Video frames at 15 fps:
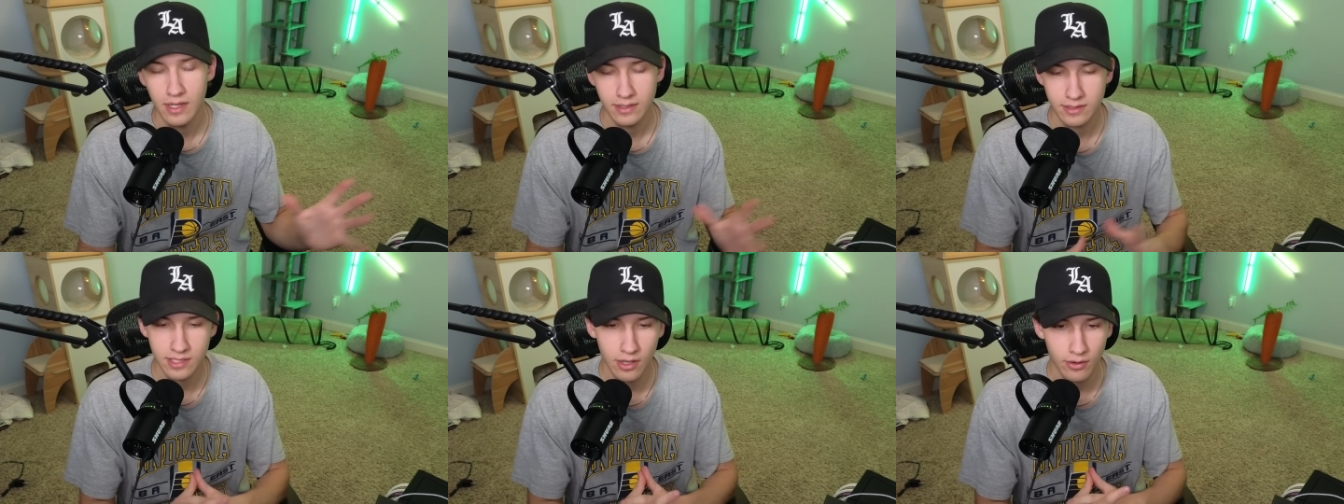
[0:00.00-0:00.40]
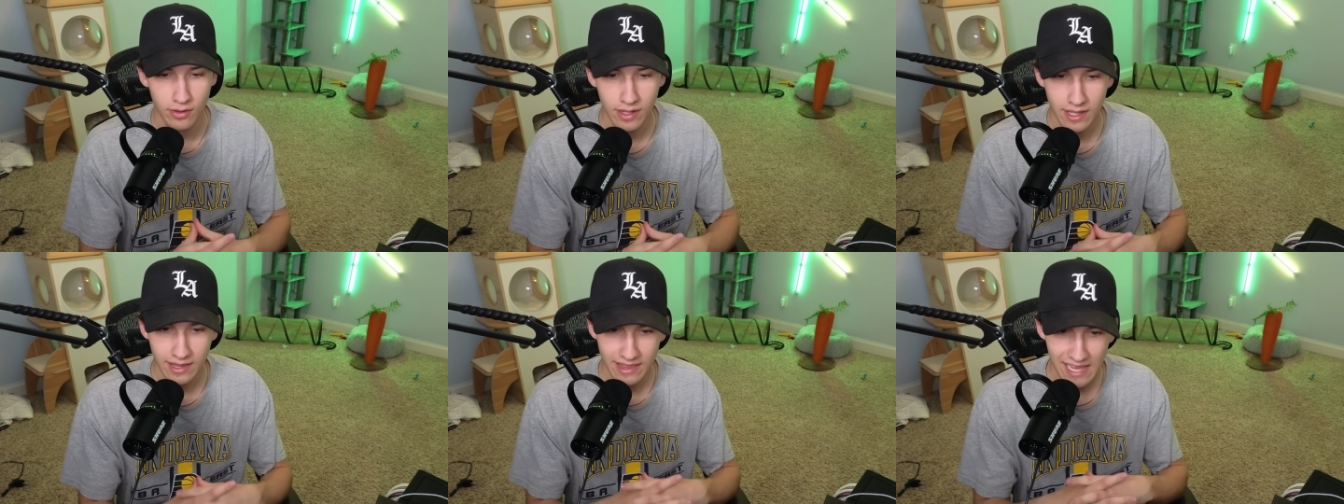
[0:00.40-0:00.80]
So
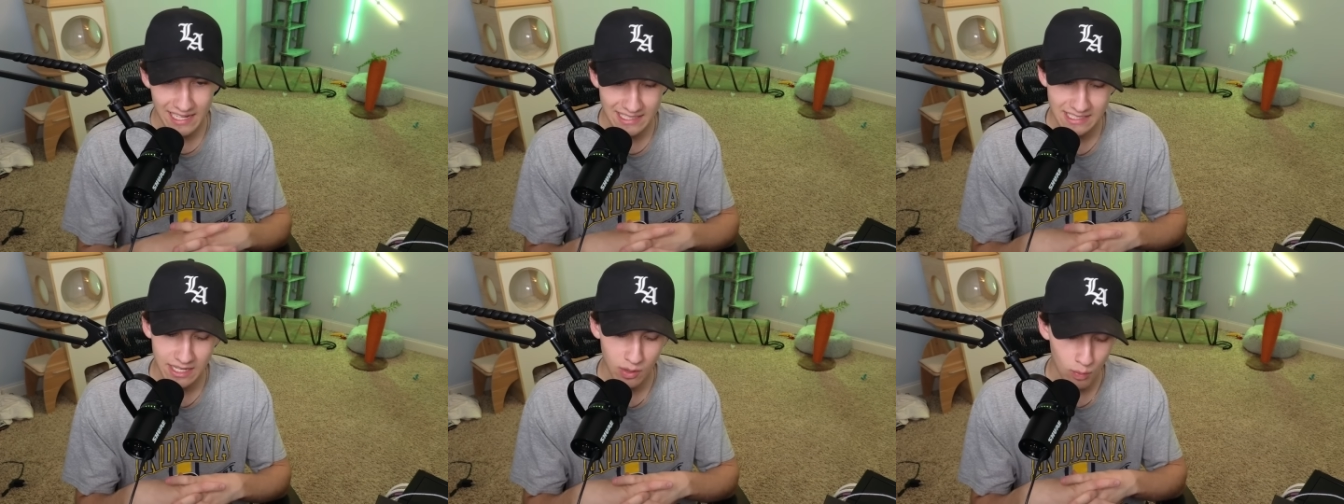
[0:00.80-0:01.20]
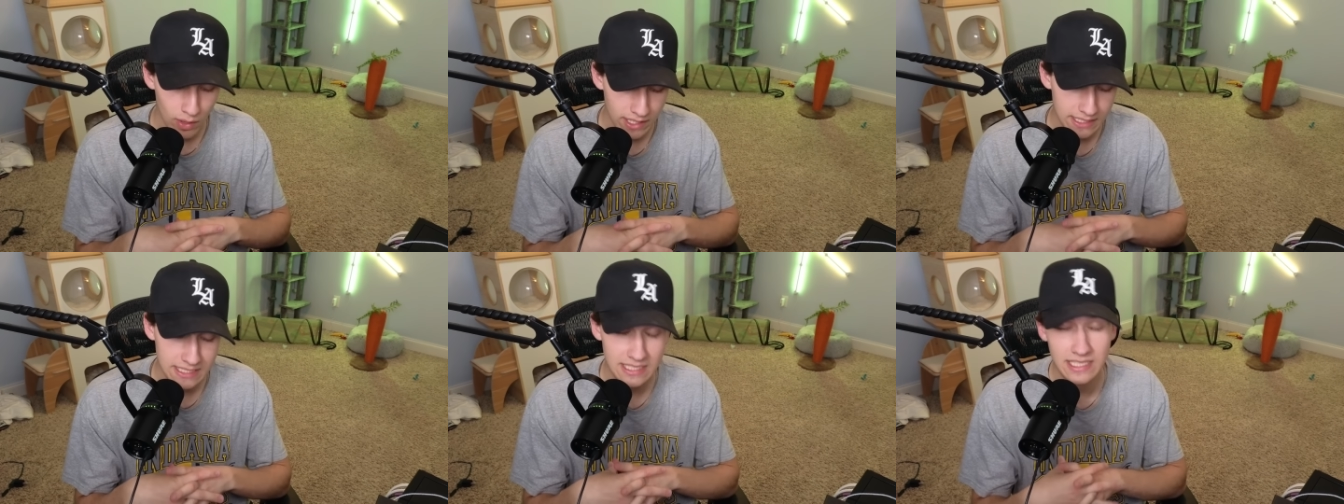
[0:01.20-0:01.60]
that is like
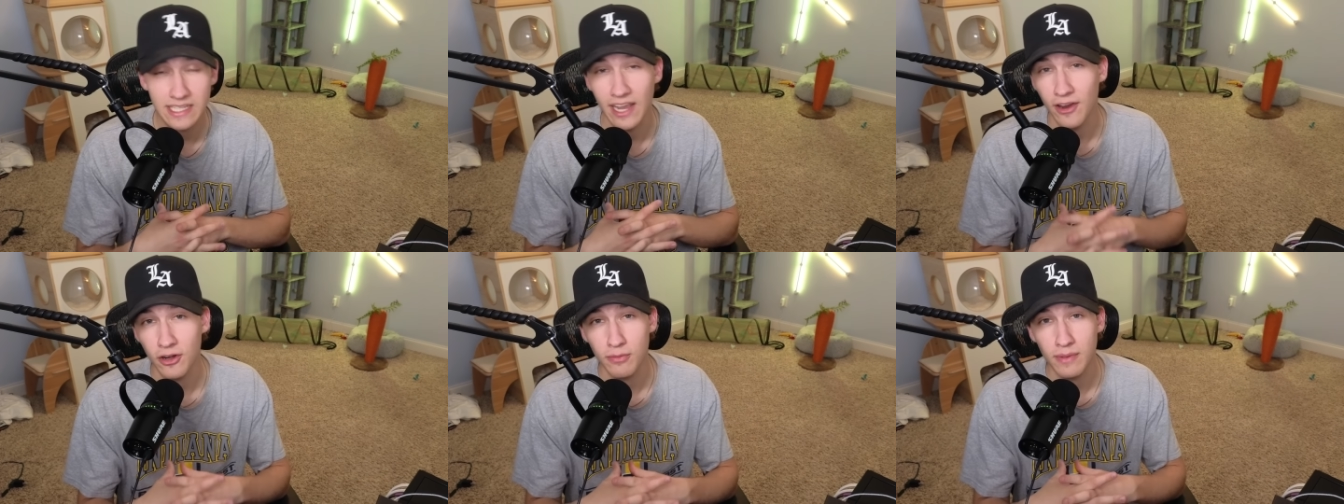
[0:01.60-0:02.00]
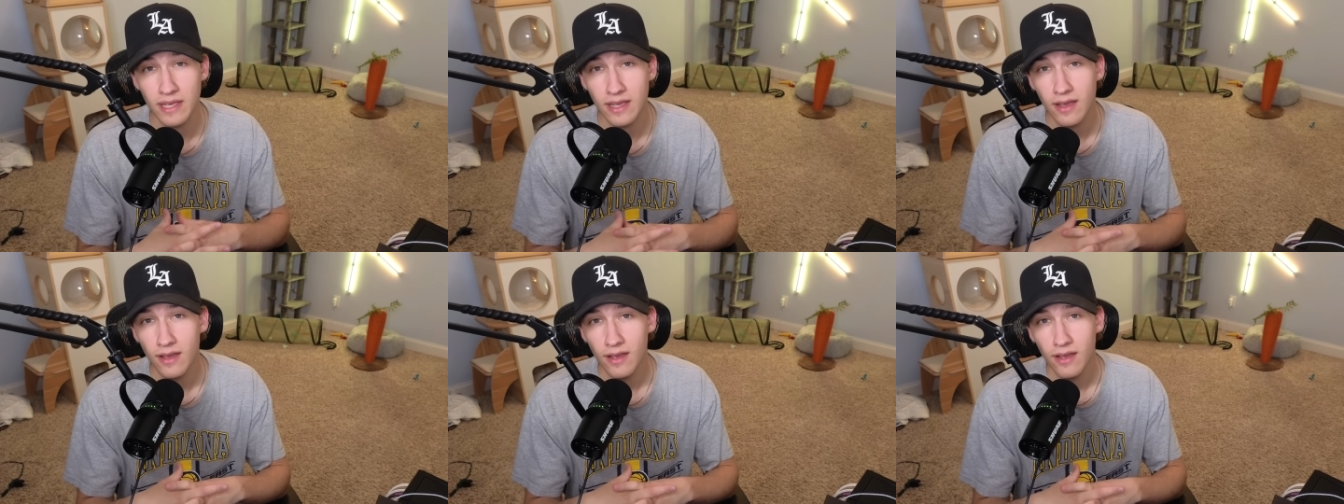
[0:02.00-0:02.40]
what has scared me